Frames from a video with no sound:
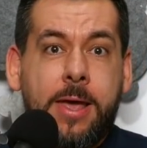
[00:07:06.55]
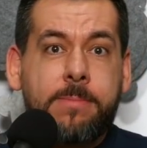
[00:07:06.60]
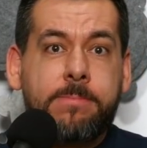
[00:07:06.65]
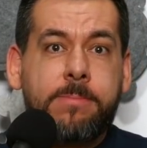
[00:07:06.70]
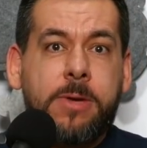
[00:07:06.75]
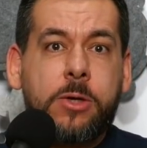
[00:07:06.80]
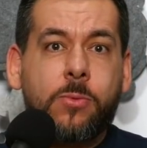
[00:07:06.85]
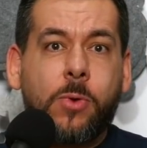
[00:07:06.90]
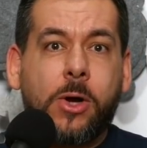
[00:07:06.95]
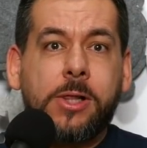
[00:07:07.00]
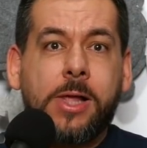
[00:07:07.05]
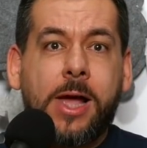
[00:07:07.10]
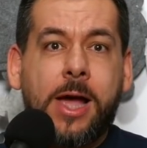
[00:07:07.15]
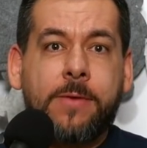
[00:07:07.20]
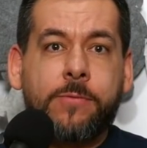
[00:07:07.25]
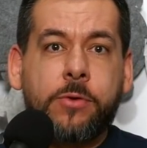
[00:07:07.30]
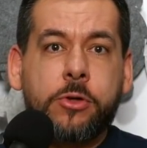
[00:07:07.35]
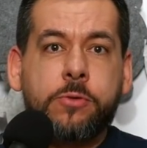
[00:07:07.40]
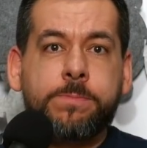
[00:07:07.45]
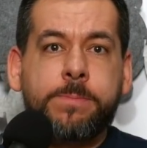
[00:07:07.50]
Meanwhile,
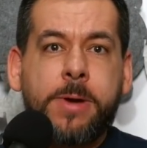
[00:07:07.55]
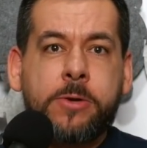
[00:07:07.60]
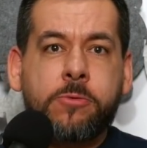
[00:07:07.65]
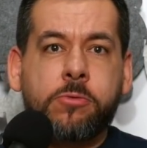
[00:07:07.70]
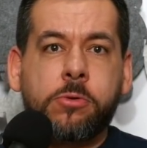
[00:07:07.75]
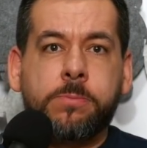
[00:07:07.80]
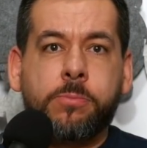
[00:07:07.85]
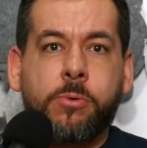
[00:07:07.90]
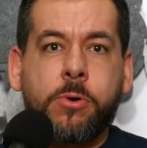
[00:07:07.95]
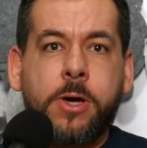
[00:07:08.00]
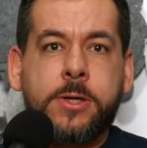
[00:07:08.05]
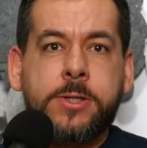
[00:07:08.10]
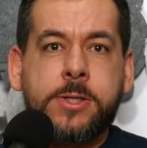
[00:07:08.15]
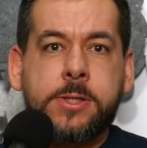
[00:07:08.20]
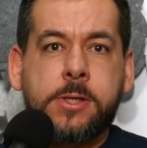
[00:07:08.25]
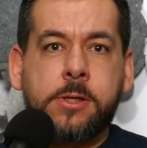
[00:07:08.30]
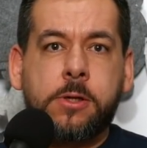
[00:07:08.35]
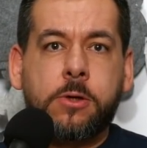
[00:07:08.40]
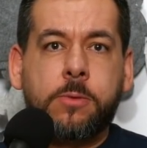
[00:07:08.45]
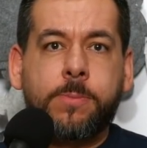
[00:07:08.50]
average petrol
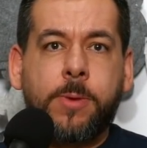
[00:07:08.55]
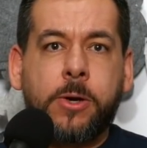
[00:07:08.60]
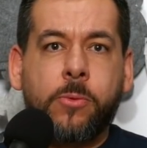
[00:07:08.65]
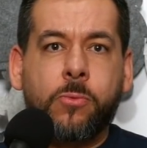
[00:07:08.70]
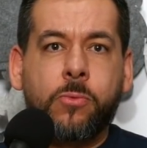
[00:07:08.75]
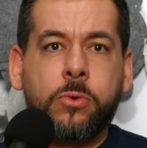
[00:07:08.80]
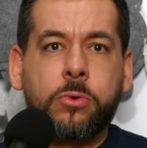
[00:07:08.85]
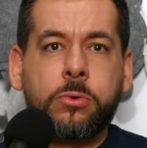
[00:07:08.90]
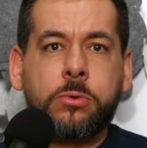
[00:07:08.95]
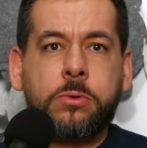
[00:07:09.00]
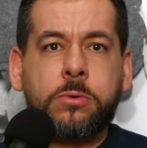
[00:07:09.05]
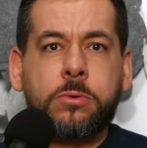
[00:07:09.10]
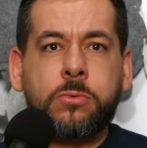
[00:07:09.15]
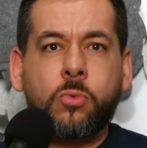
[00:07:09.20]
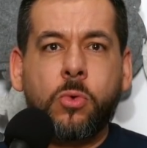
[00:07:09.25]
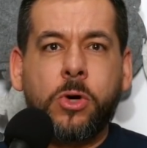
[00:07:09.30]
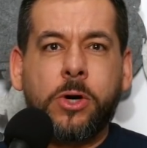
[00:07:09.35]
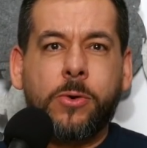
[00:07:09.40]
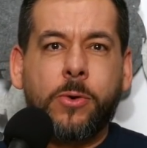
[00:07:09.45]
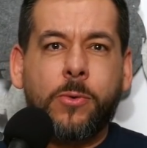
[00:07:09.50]
prices along my route
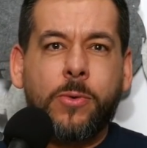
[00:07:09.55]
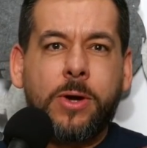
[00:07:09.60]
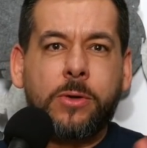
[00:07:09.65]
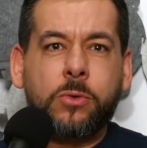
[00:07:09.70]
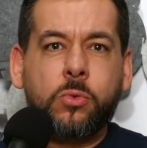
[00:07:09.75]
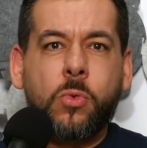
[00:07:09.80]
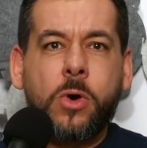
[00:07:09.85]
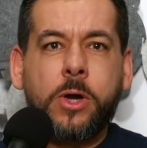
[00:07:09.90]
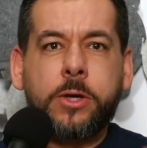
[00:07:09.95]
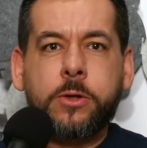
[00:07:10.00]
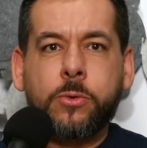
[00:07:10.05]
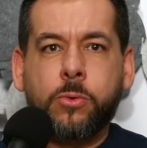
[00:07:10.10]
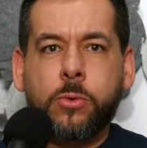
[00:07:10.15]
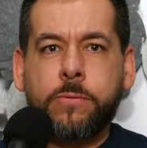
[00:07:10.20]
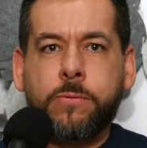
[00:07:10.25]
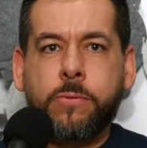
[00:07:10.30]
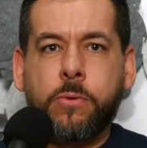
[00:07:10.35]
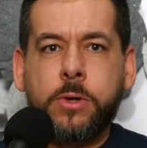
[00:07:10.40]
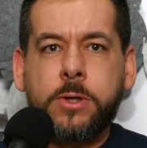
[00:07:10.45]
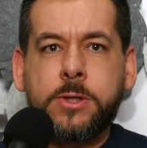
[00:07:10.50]
were around
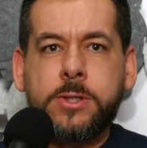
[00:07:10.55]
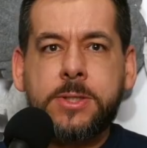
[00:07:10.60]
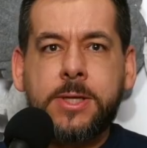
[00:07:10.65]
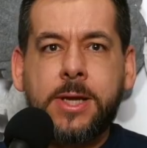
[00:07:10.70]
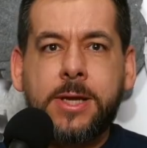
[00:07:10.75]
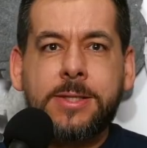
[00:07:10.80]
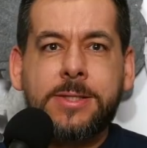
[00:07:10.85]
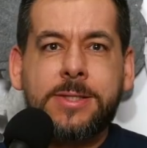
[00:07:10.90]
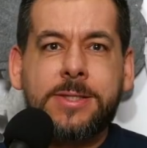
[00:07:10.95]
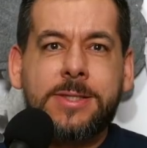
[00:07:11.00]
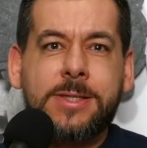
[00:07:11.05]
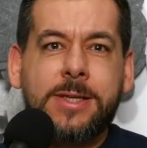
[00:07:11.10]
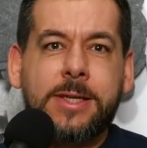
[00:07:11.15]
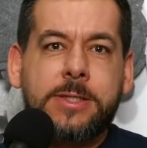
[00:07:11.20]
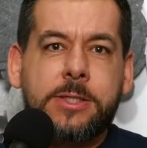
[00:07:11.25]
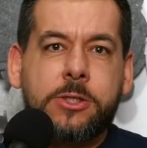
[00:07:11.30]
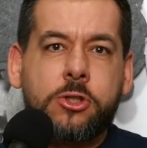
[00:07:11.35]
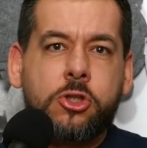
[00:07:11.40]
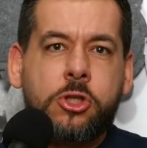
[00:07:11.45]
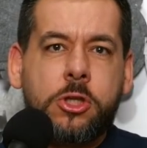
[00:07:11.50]
€1.40.
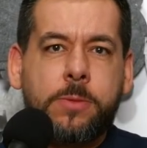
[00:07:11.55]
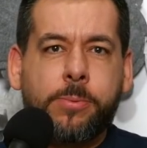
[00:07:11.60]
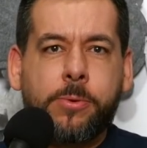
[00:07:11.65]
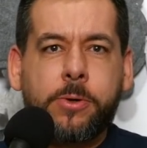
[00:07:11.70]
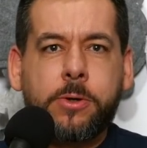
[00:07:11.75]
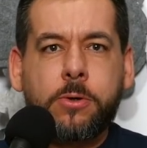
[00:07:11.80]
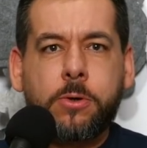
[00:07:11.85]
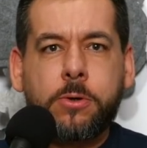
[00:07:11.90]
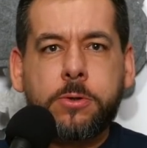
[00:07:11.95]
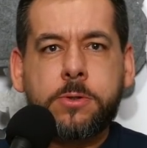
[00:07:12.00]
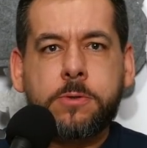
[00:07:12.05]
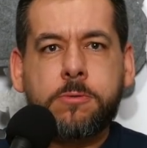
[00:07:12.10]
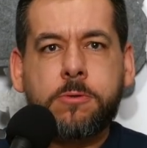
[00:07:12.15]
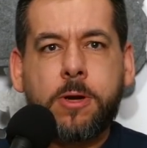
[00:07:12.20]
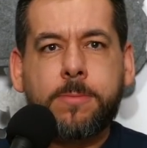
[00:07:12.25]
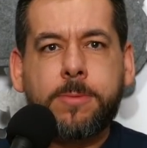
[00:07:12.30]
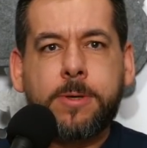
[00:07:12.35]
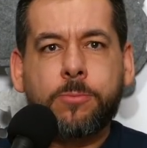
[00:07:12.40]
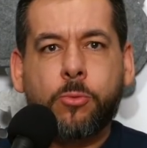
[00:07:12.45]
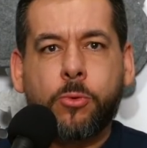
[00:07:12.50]
It's cheaper in
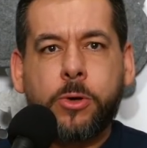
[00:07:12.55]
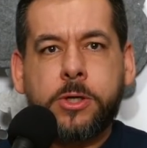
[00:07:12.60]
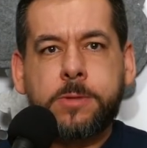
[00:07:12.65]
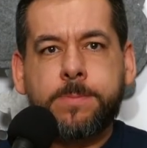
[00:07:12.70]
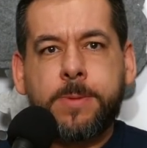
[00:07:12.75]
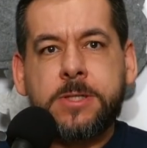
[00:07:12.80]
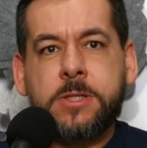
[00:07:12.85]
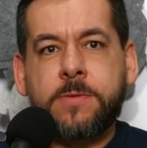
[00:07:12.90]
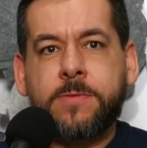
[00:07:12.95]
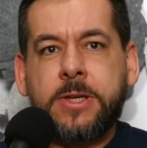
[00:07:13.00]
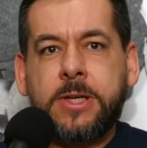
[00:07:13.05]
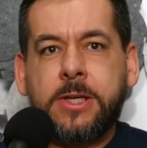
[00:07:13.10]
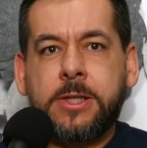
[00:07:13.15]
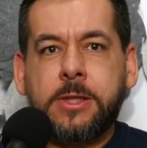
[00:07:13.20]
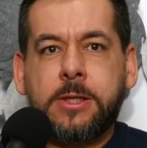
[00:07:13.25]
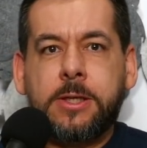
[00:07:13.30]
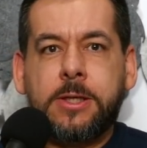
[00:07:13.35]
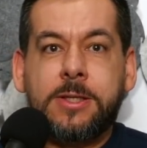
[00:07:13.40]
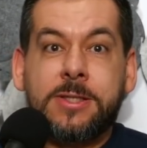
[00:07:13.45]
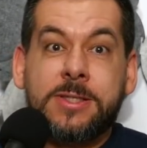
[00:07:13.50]
Austria, but more expensive in
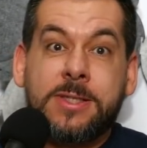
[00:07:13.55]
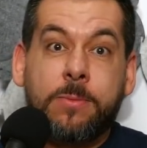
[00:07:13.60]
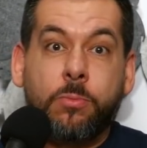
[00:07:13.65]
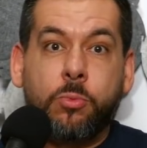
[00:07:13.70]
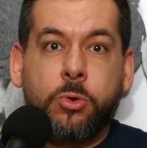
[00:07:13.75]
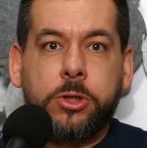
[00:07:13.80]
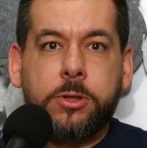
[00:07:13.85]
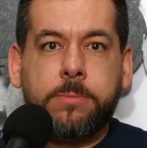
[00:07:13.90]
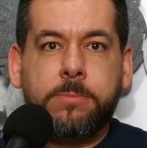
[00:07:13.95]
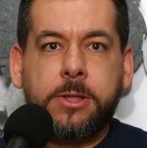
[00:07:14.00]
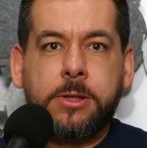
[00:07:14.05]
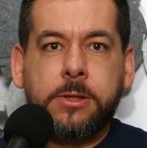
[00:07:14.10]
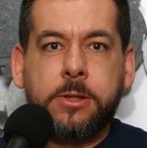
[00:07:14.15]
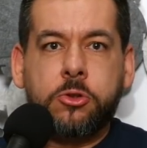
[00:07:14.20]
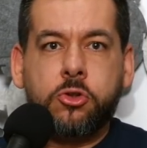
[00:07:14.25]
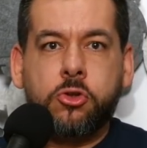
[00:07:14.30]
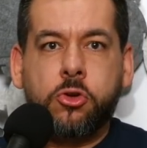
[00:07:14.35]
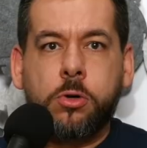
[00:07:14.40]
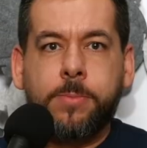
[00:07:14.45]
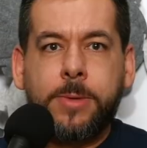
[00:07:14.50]
Italy, somewhere in the middle
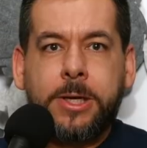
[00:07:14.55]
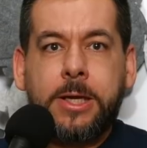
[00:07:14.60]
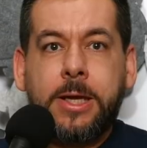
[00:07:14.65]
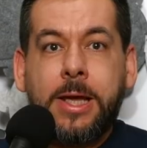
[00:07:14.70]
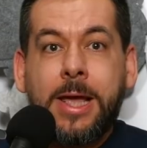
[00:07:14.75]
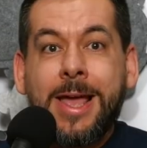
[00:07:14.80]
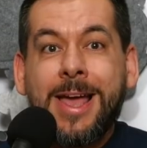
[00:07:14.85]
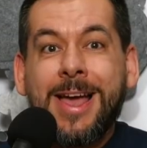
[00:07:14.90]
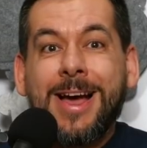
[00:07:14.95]
in Germany.